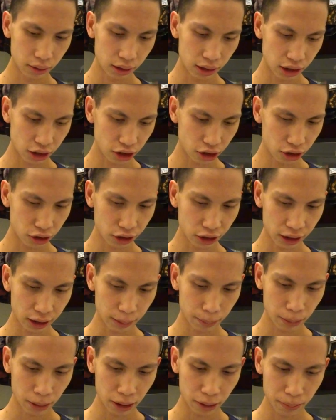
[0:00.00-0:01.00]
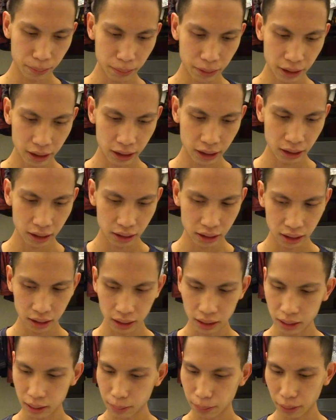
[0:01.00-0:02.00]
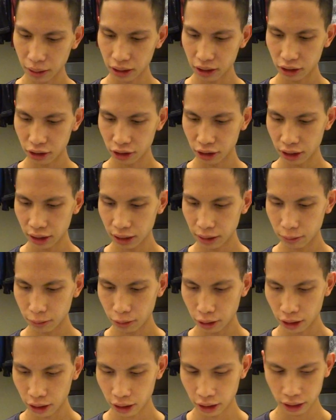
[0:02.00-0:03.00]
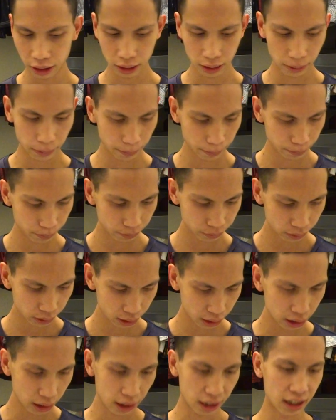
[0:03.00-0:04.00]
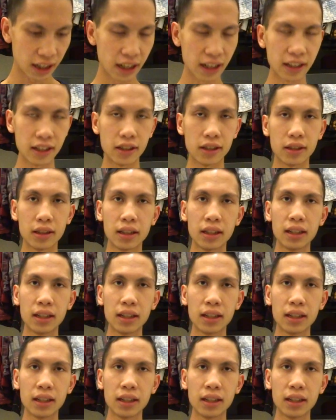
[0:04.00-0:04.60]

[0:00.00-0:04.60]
journaling about, because it's basically where I kind of